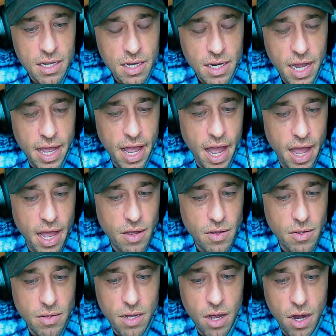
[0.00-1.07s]
Like,
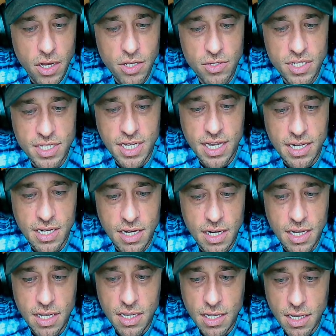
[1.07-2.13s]
how are you
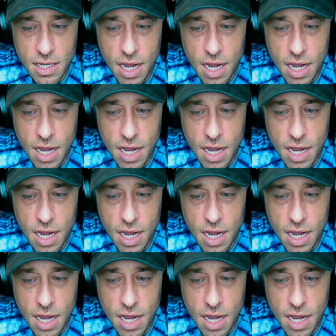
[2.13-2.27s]
signaling?